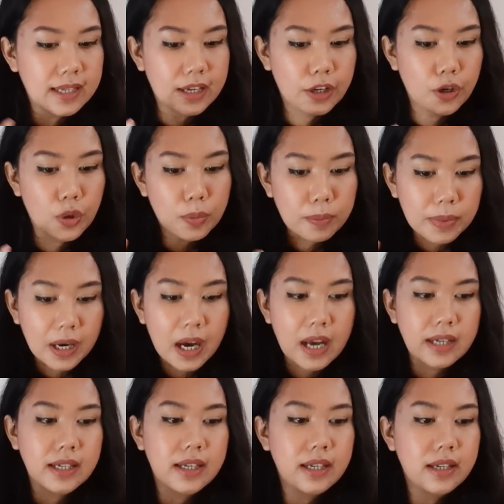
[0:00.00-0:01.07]
it was like your
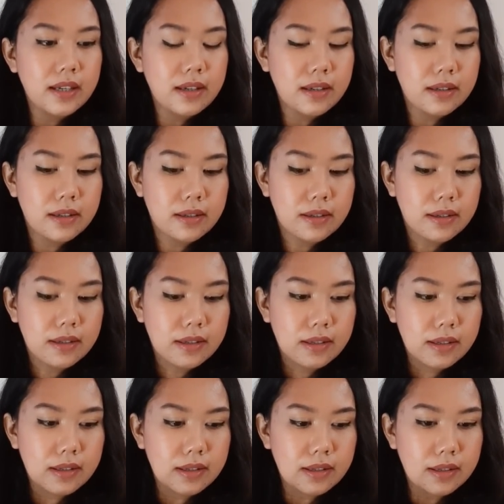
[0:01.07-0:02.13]
body
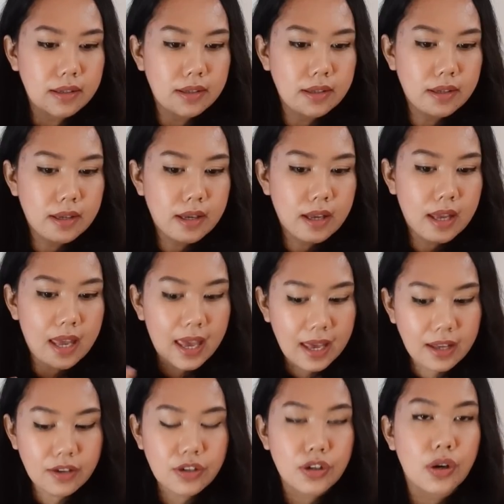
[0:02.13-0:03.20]

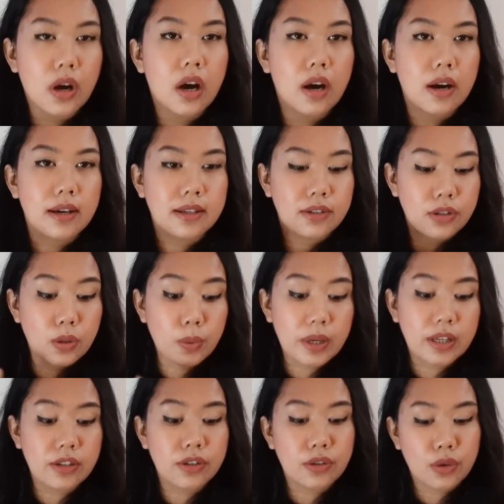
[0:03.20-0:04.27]
and your heart is
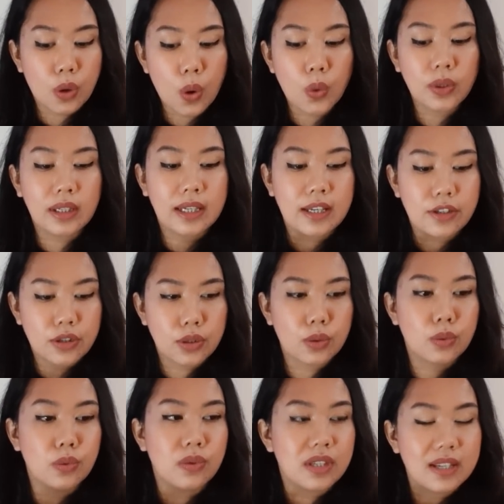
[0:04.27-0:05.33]
doing totally
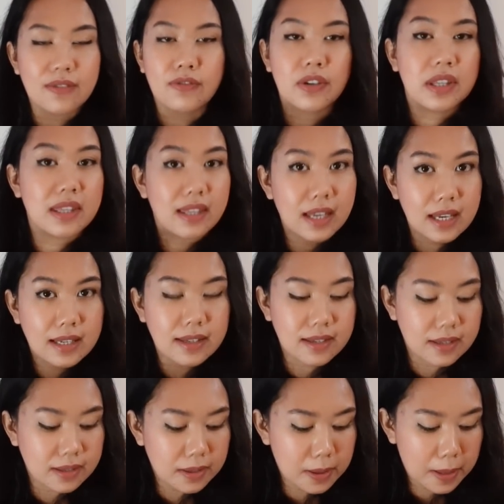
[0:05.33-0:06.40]
two different
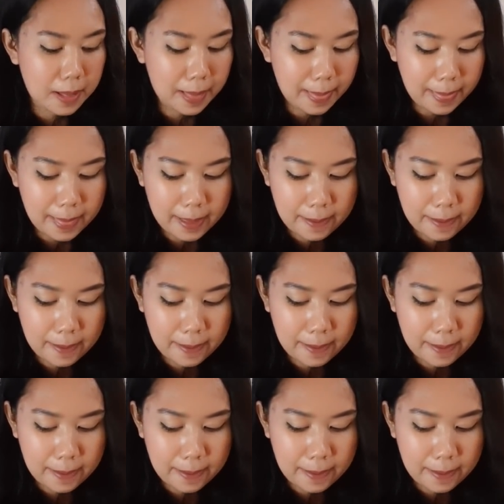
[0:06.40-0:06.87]
things.